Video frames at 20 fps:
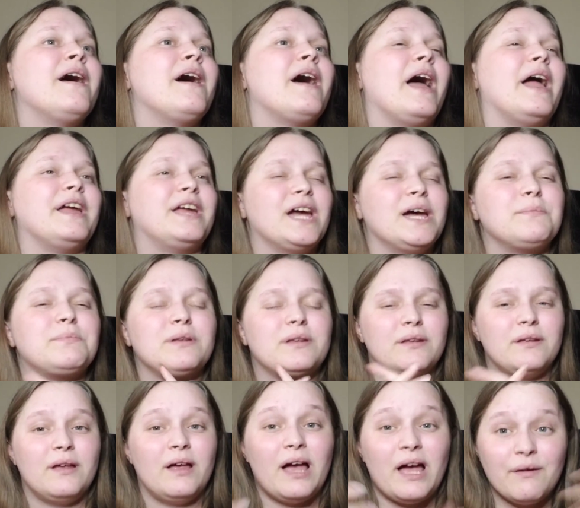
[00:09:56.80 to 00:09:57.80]

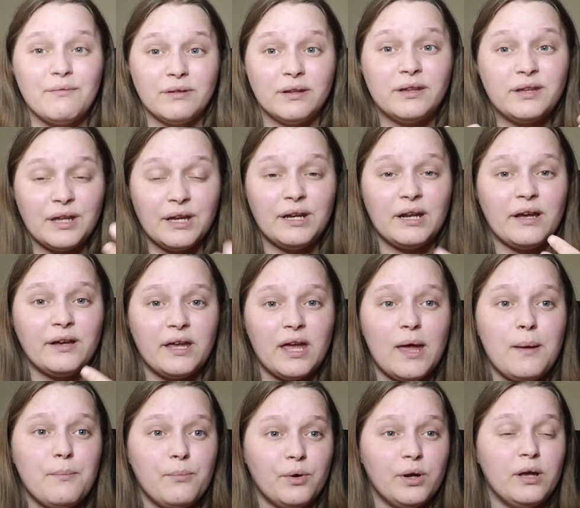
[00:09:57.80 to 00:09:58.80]
I was saying I
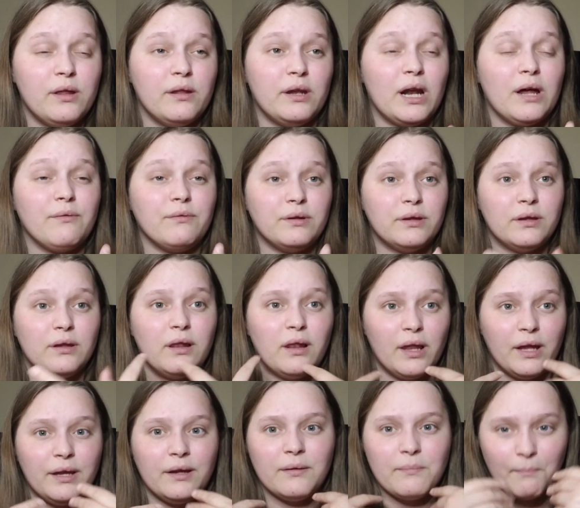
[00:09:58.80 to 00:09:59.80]
can't breathe, and I was like,